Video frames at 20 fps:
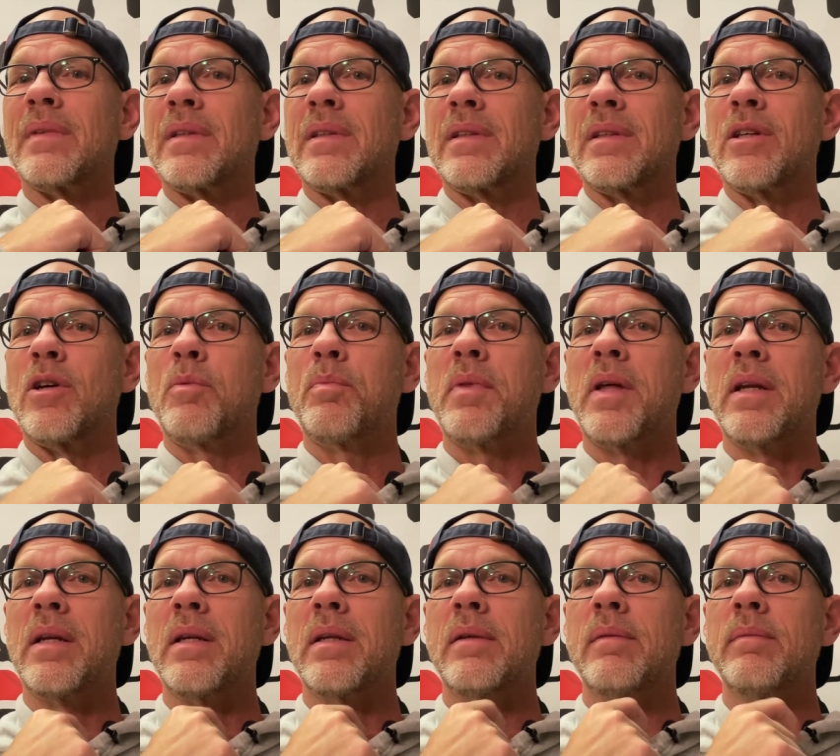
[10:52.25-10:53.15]
I hope
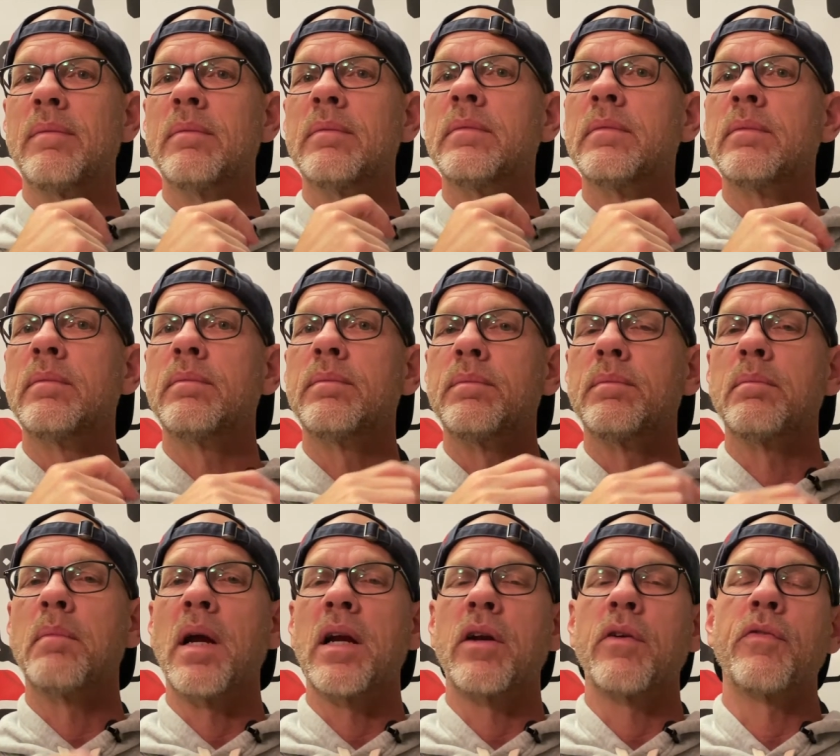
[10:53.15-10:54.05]
that
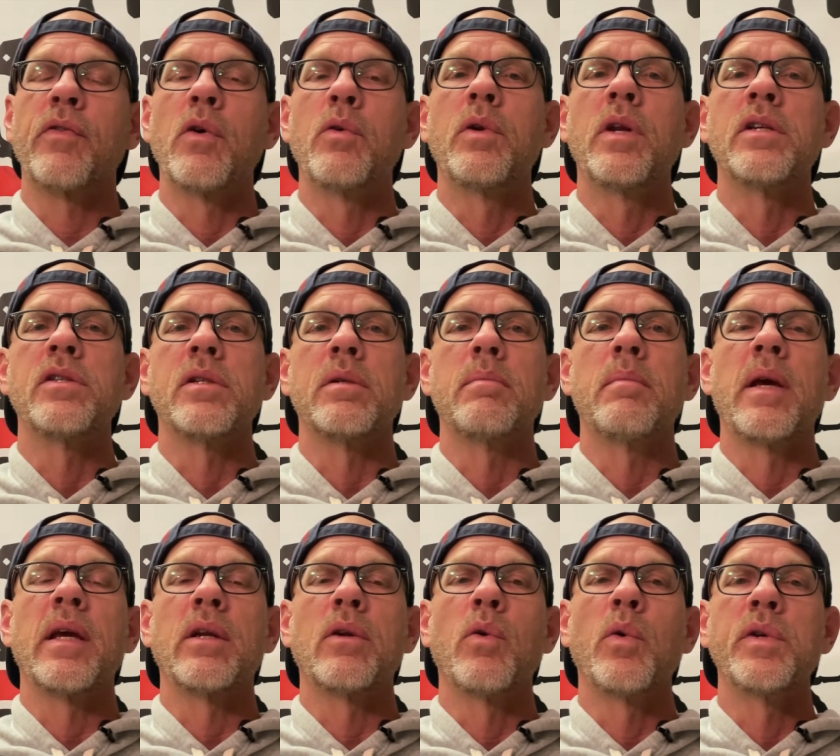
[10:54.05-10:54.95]
microphone doesn't
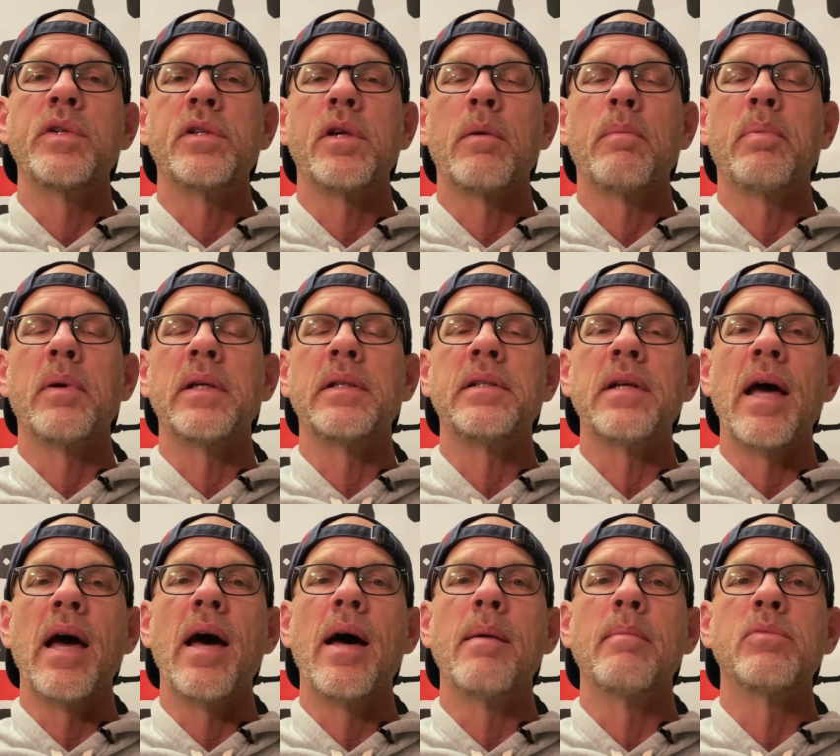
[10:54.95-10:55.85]
make a noise there. But
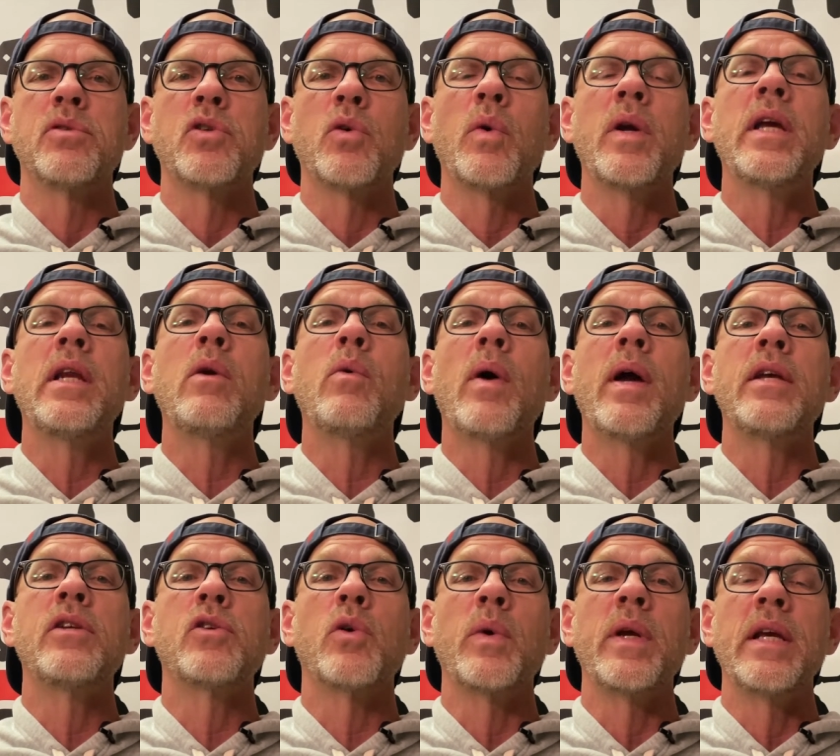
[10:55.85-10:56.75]
um, so anyway,
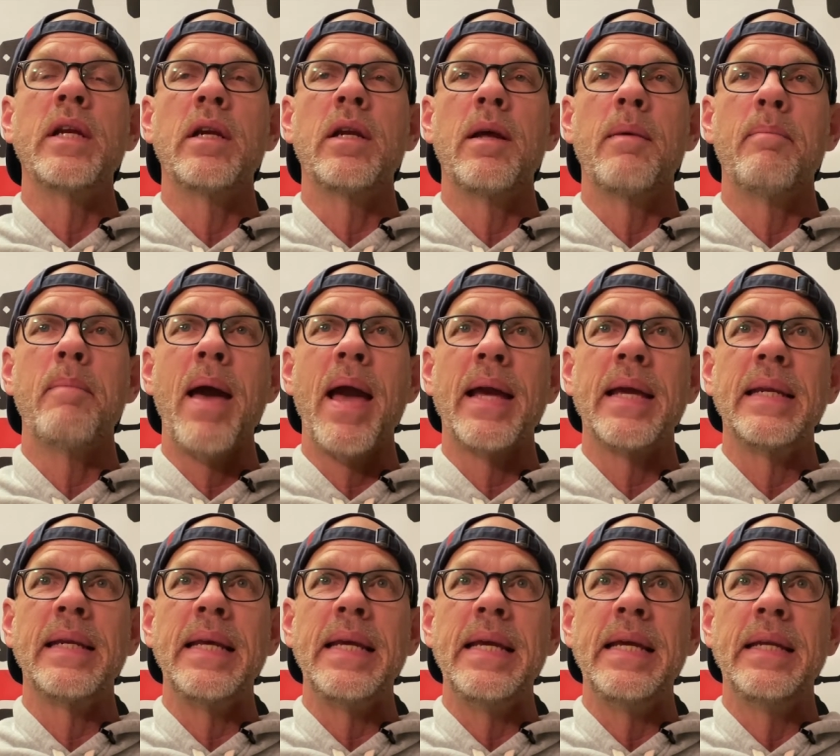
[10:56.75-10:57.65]
so ended up back
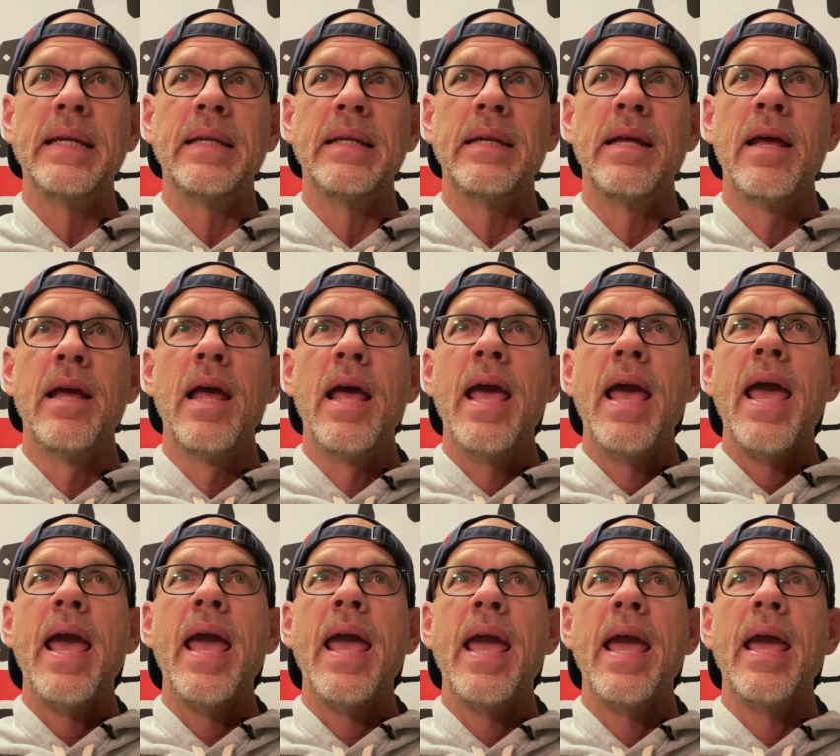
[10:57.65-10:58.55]
in Enid
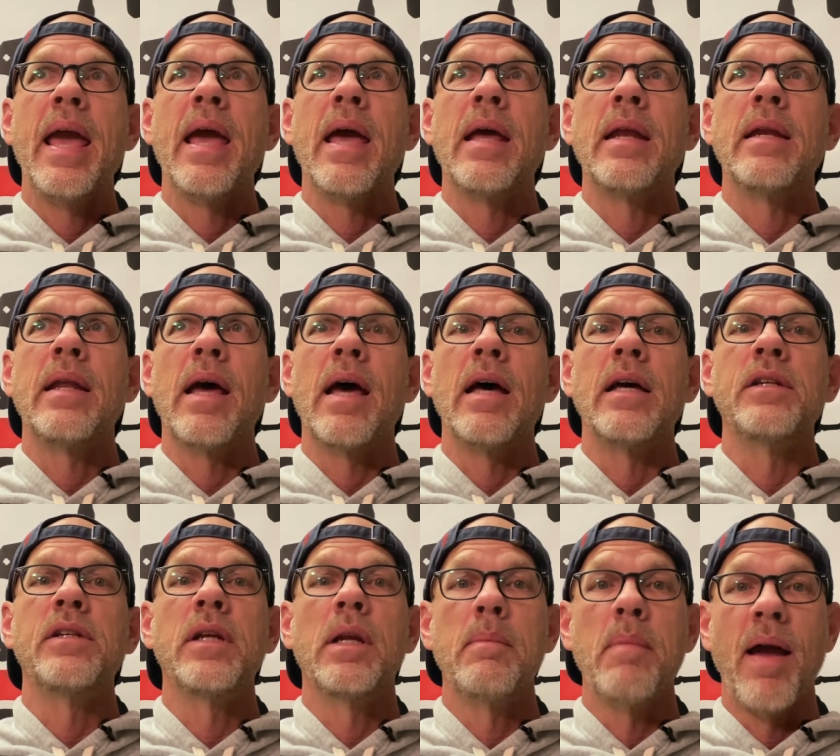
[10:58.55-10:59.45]
and uh,
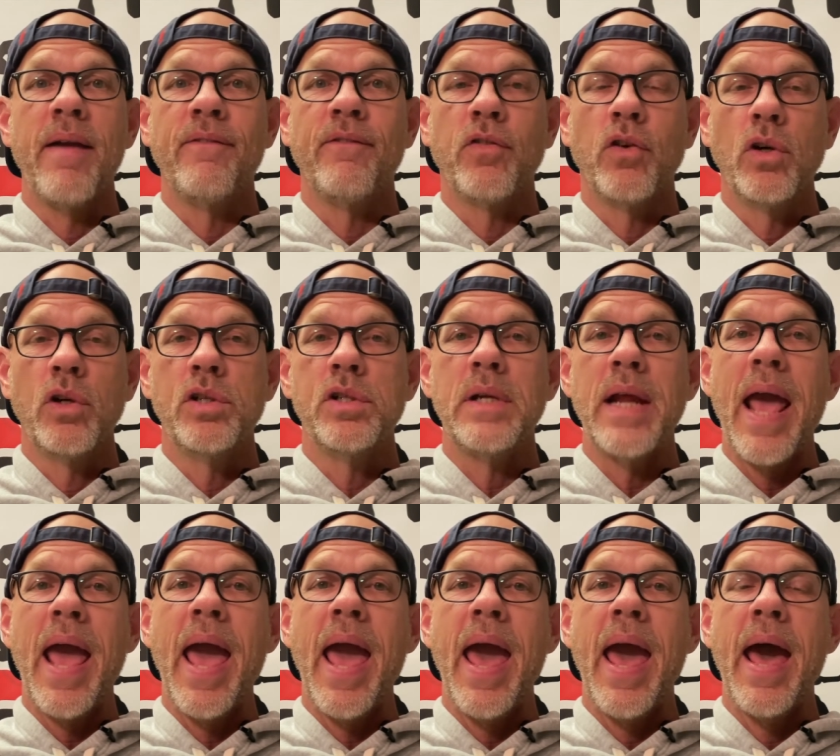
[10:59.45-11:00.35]
did my first
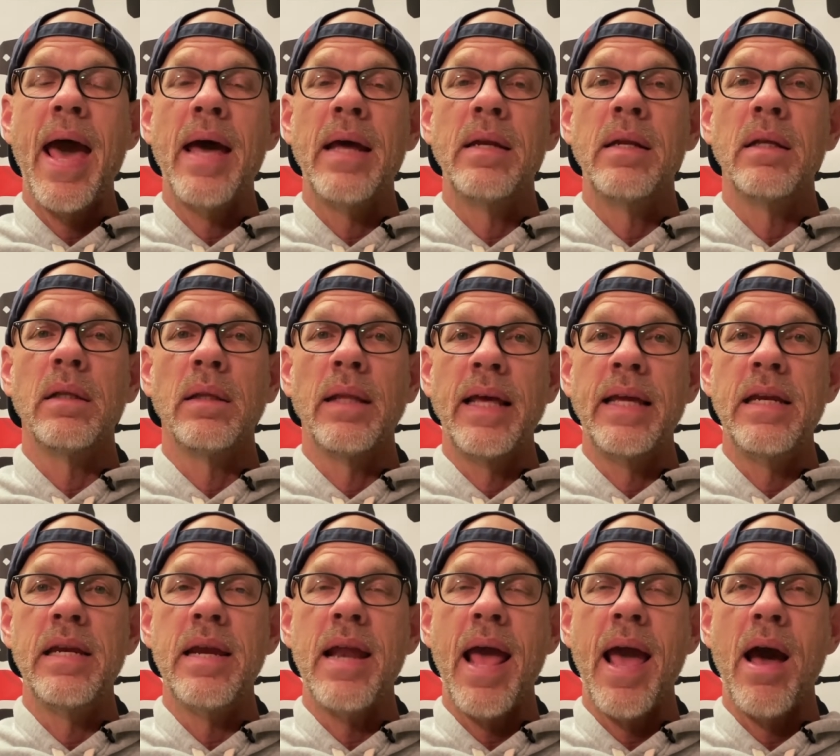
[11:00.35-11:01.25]
ad, laid
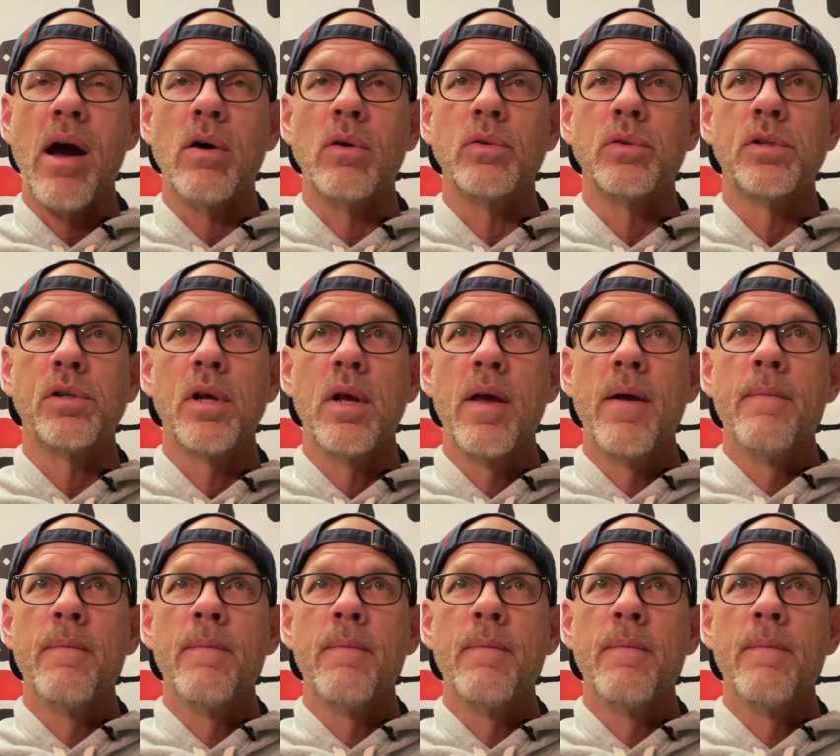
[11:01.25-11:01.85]
it out.